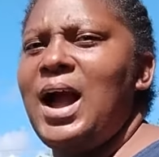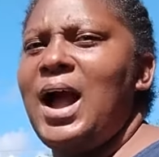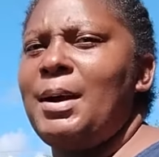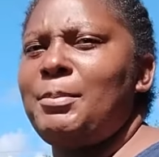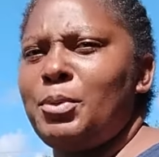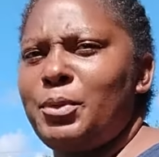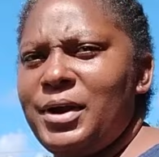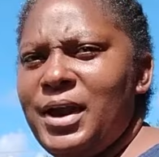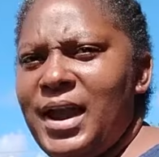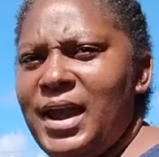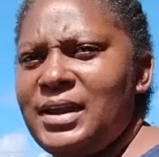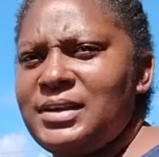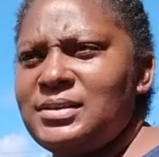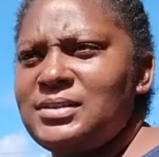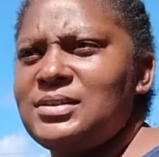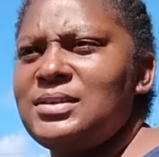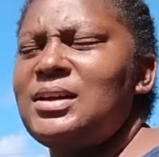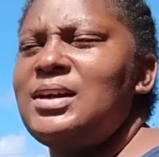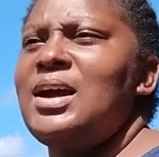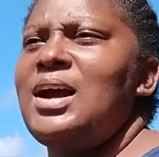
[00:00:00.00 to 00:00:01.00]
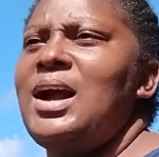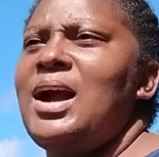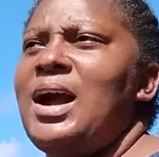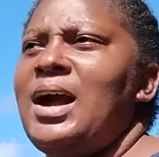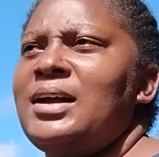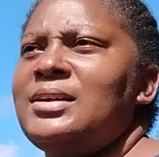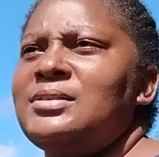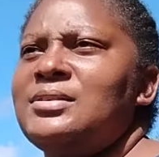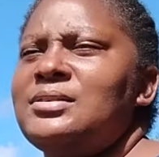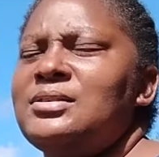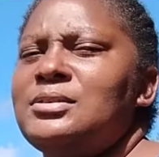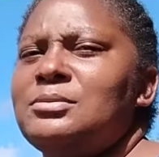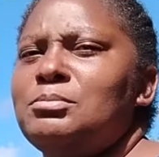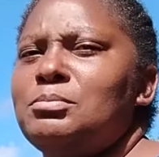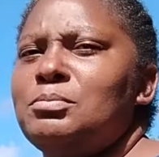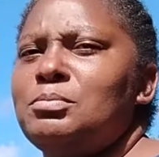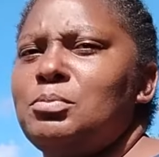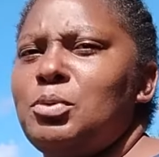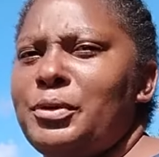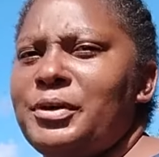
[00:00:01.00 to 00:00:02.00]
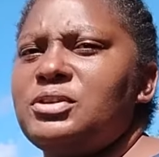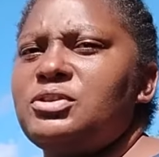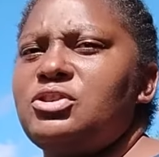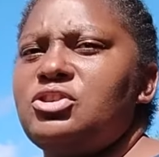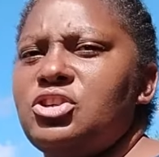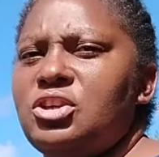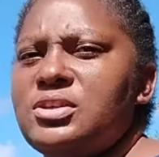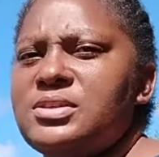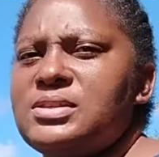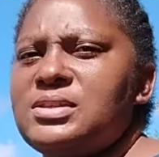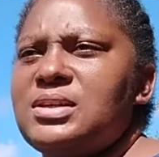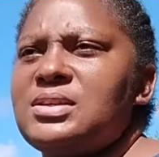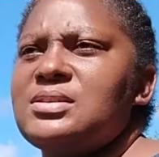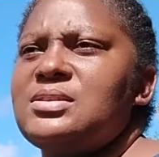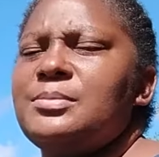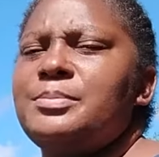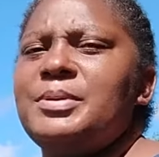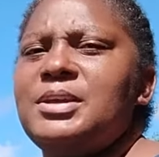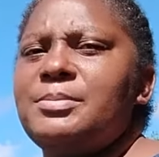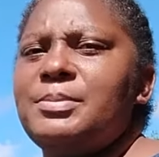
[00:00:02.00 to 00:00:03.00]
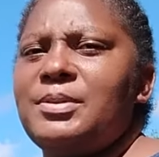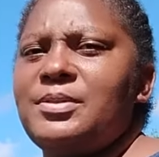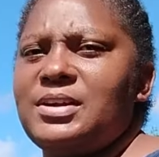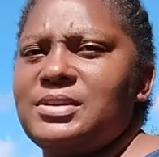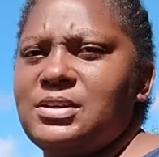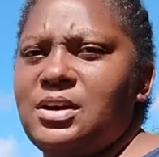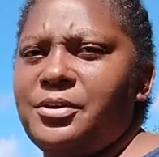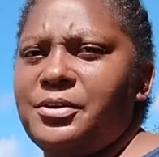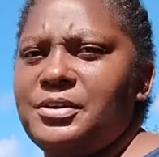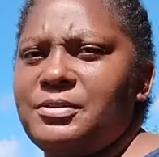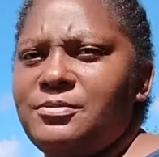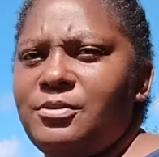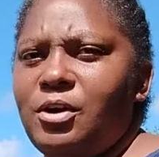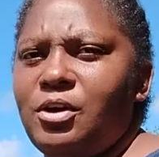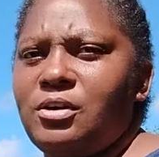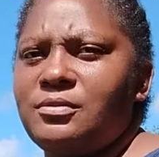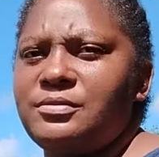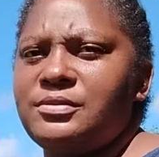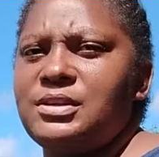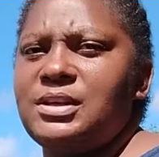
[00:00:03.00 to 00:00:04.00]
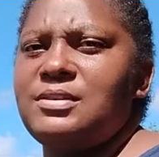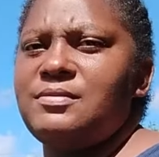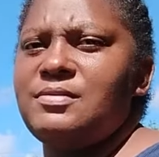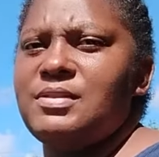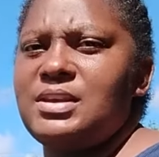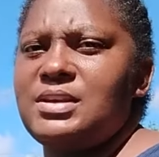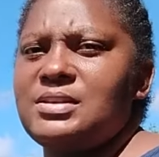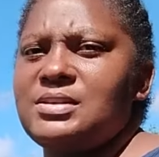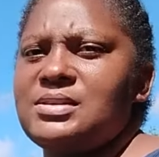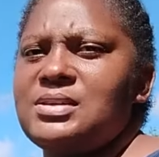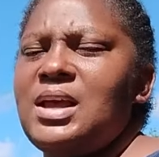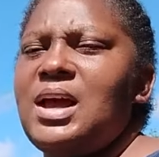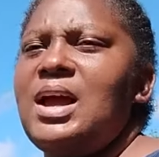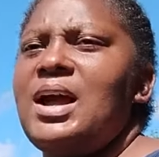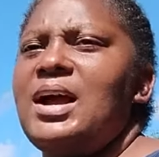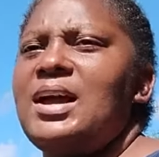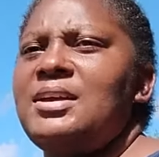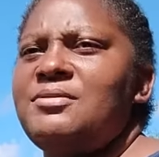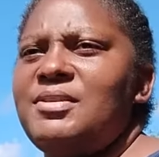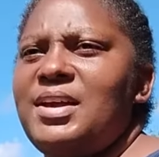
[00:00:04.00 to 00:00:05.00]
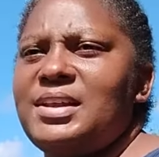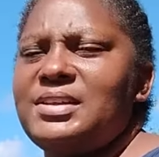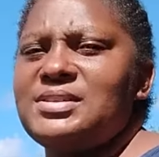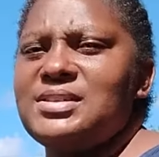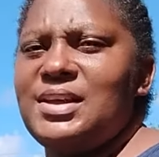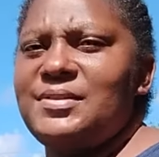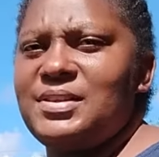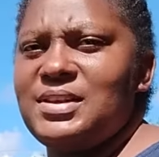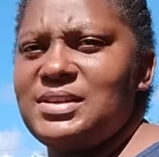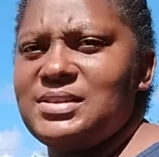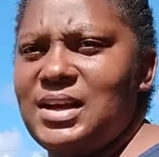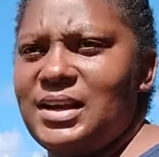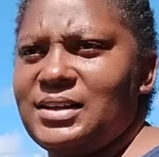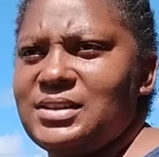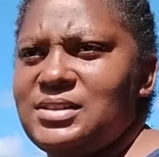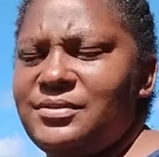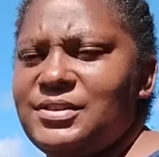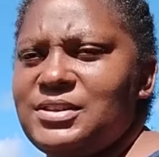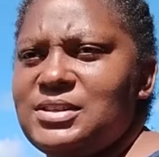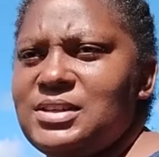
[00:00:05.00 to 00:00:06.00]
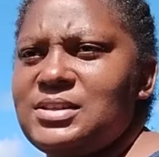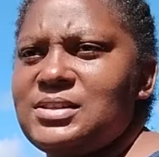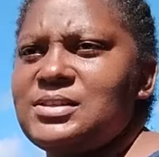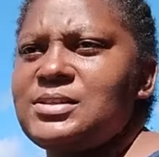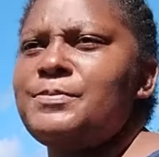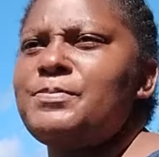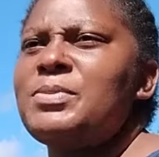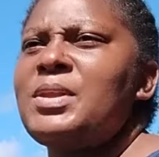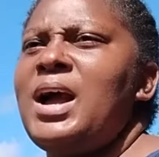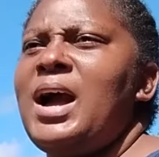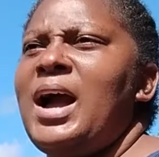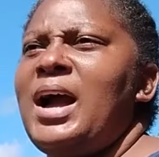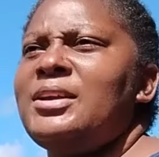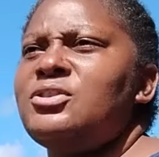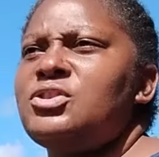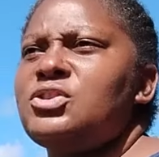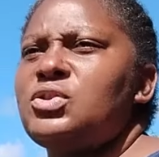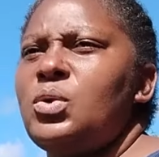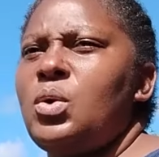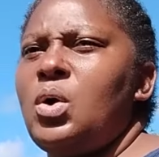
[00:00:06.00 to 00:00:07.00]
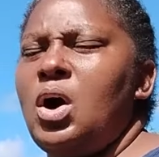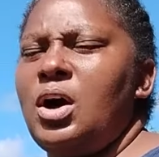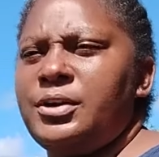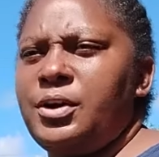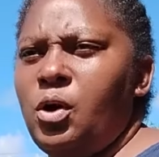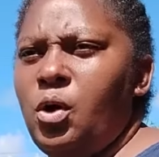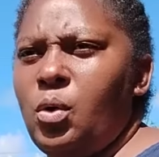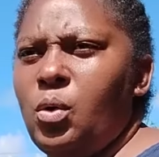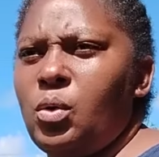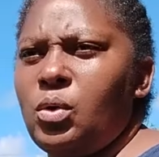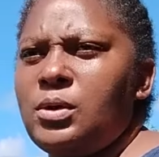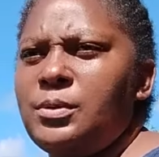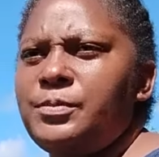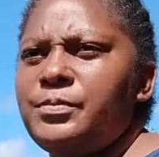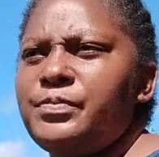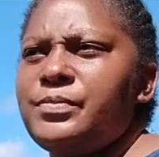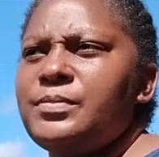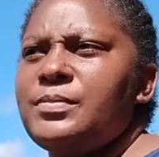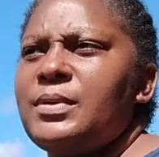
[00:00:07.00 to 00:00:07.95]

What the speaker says: apprehend, and bring to justice the people that are involved in these events and these activities. And so on a whole,